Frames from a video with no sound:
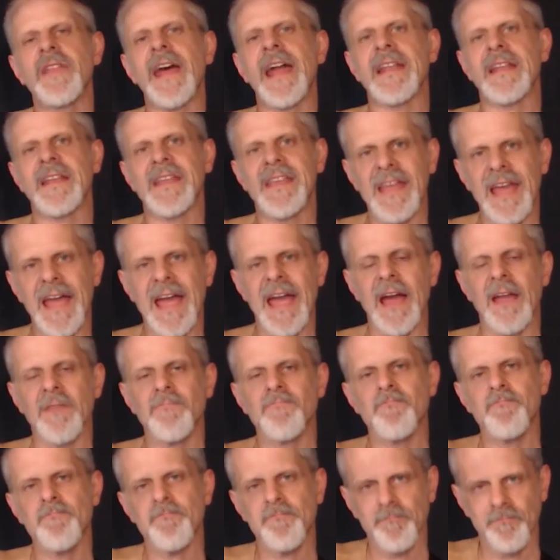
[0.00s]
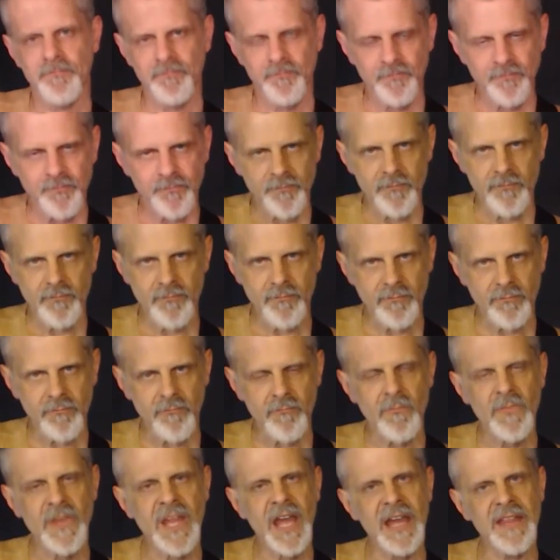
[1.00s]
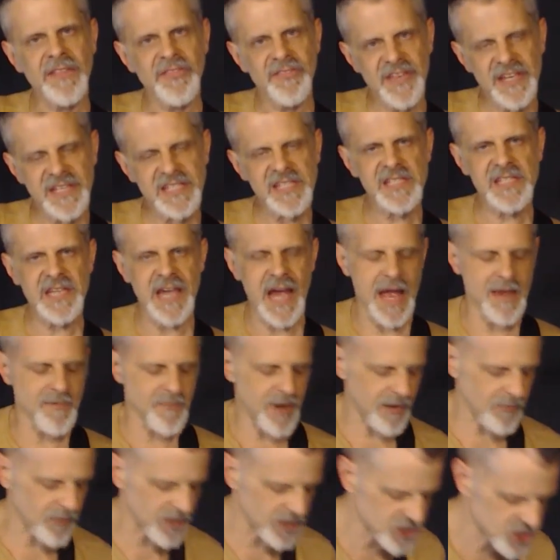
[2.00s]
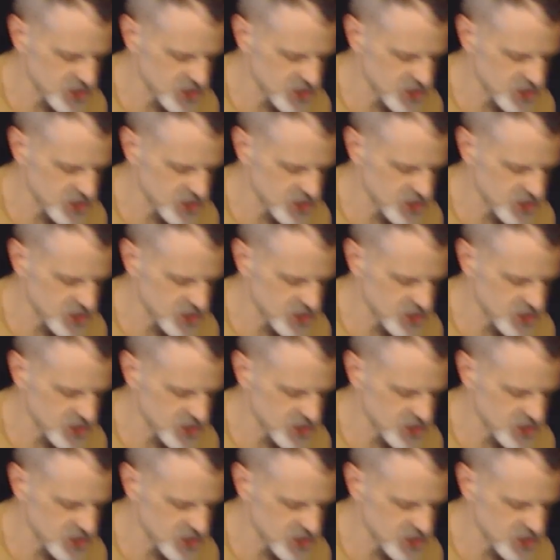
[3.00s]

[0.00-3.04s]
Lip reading: that again, and this time I want